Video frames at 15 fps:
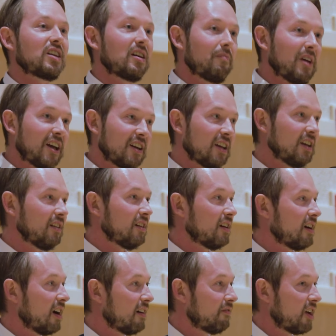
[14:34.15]
committee
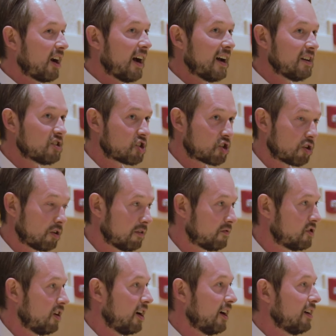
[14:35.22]
that I
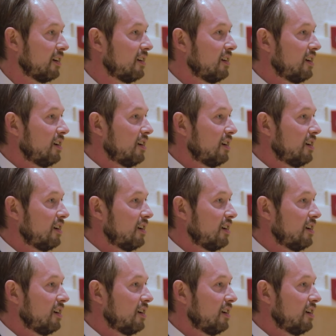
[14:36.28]
served on,